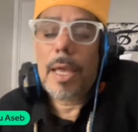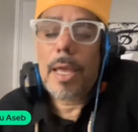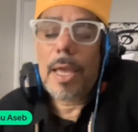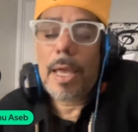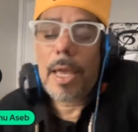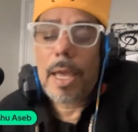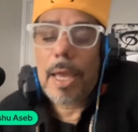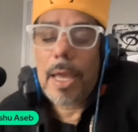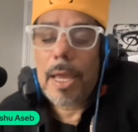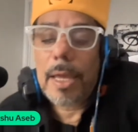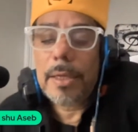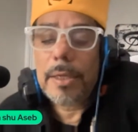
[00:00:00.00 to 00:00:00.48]

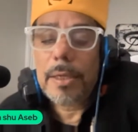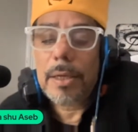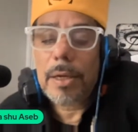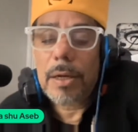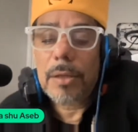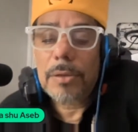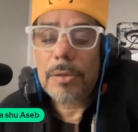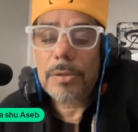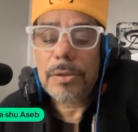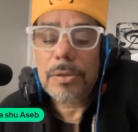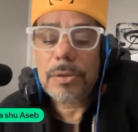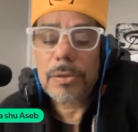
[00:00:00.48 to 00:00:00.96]
and
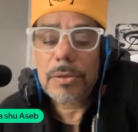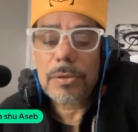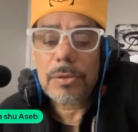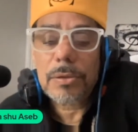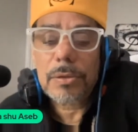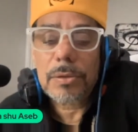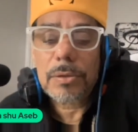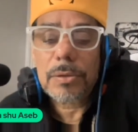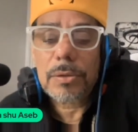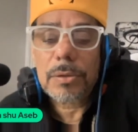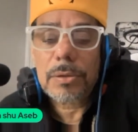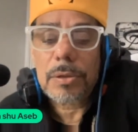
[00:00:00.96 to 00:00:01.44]

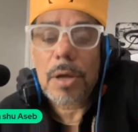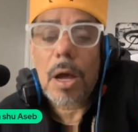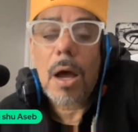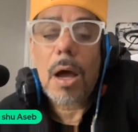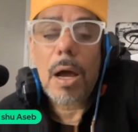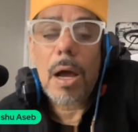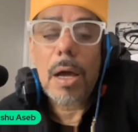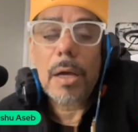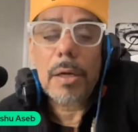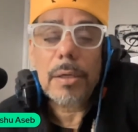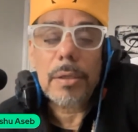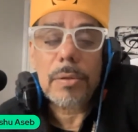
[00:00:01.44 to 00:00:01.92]

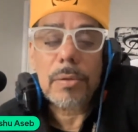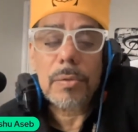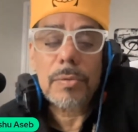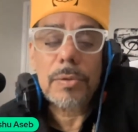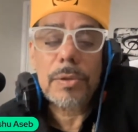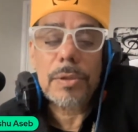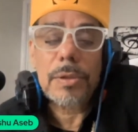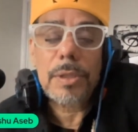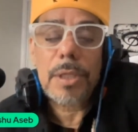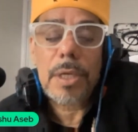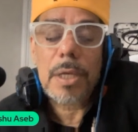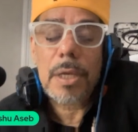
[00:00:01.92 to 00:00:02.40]

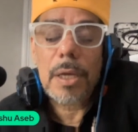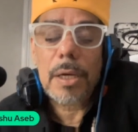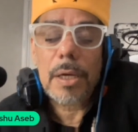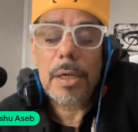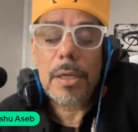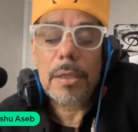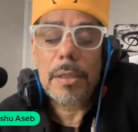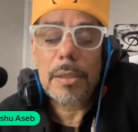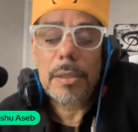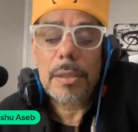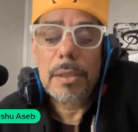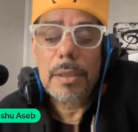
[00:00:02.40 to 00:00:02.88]
Usir,
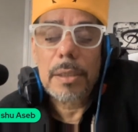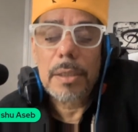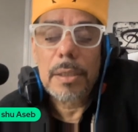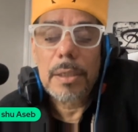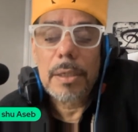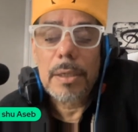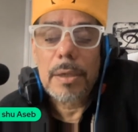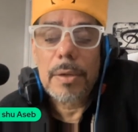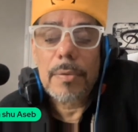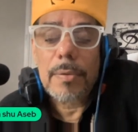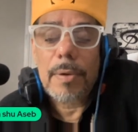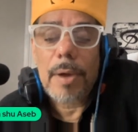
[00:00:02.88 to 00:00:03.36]

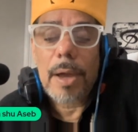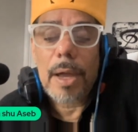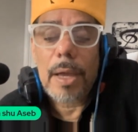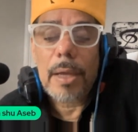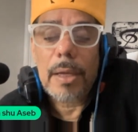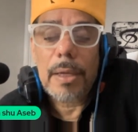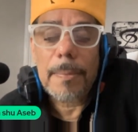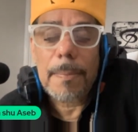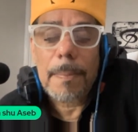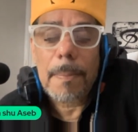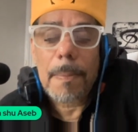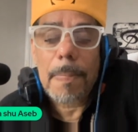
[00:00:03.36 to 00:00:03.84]

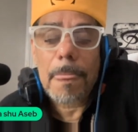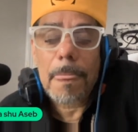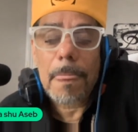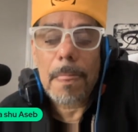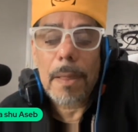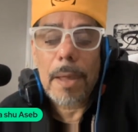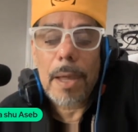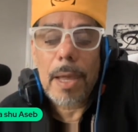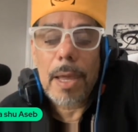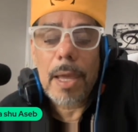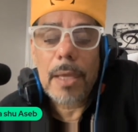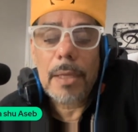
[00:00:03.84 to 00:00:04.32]
right?
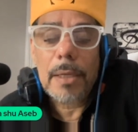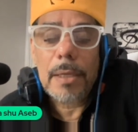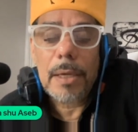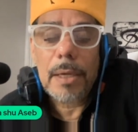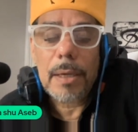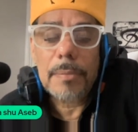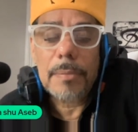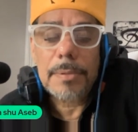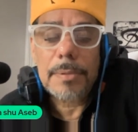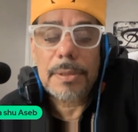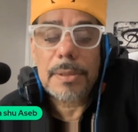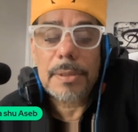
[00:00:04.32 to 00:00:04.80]
And
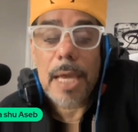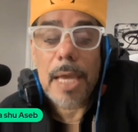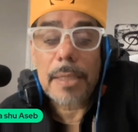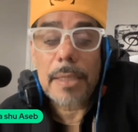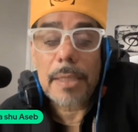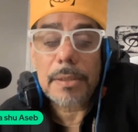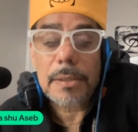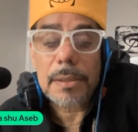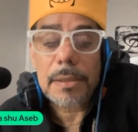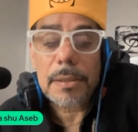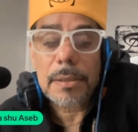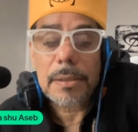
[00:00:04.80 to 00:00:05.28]

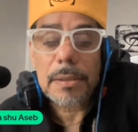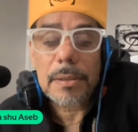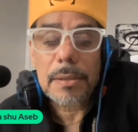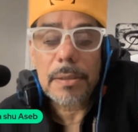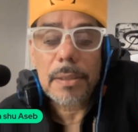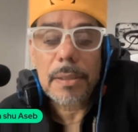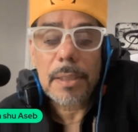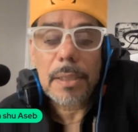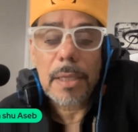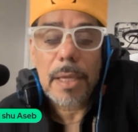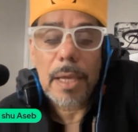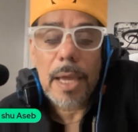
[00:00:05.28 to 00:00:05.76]
Set
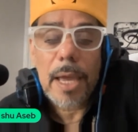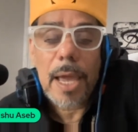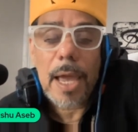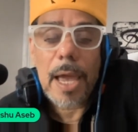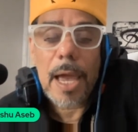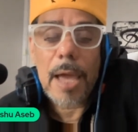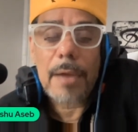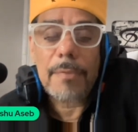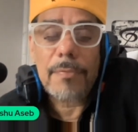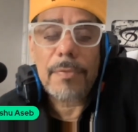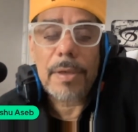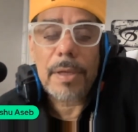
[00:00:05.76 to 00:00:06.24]

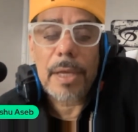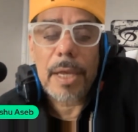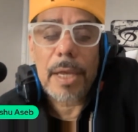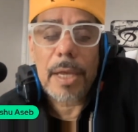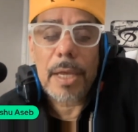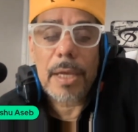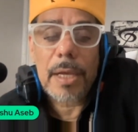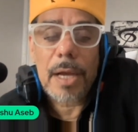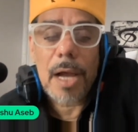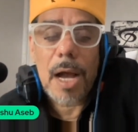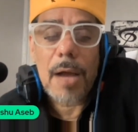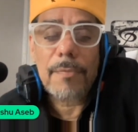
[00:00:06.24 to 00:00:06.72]
having a
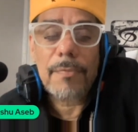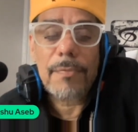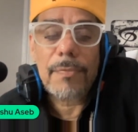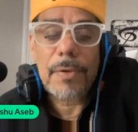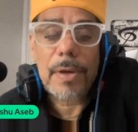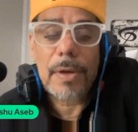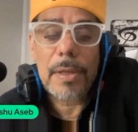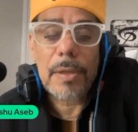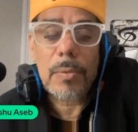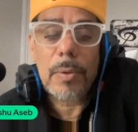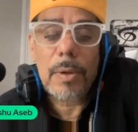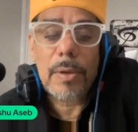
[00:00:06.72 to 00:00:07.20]

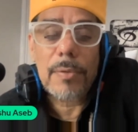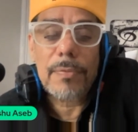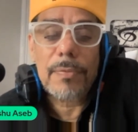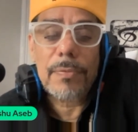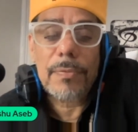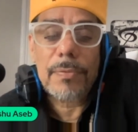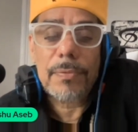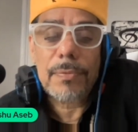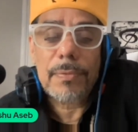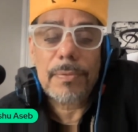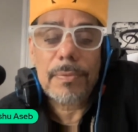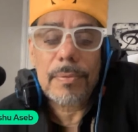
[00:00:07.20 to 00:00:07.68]
conflict with
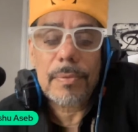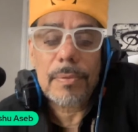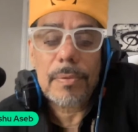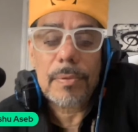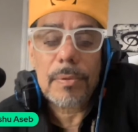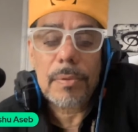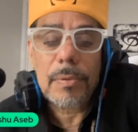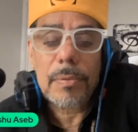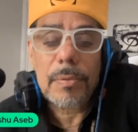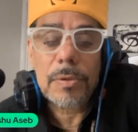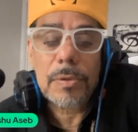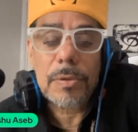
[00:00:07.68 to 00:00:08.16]

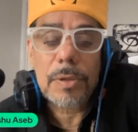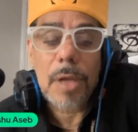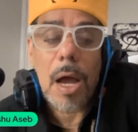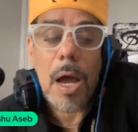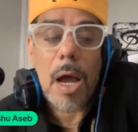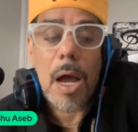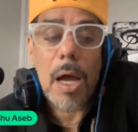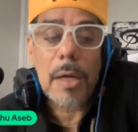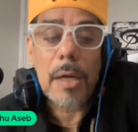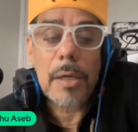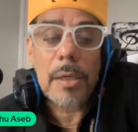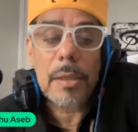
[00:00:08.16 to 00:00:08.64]

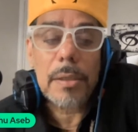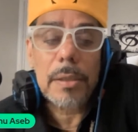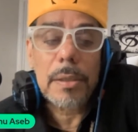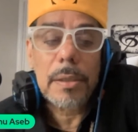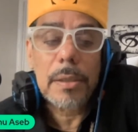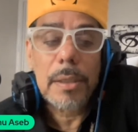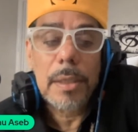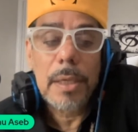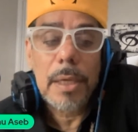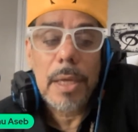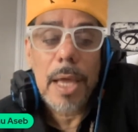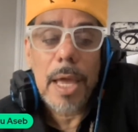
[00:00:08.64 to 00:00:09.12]
Usar
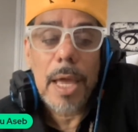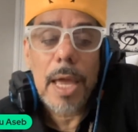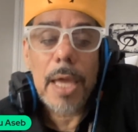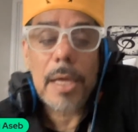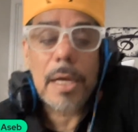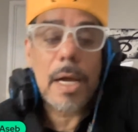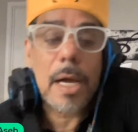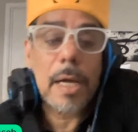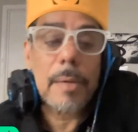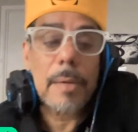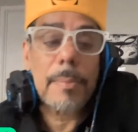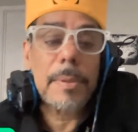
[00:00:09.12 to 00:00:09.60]

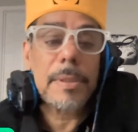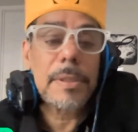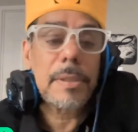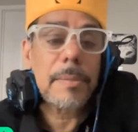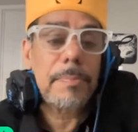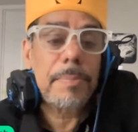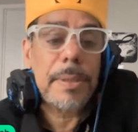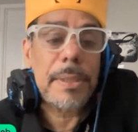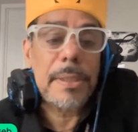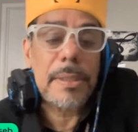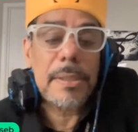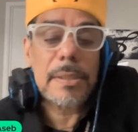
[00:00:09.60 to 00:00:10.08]
and cut him into
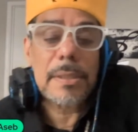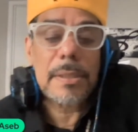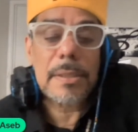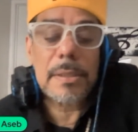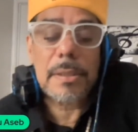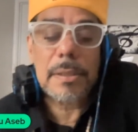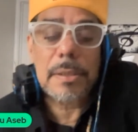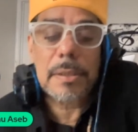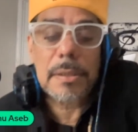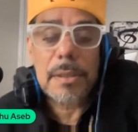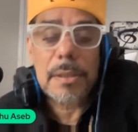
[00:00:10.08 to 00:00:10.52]
pieces.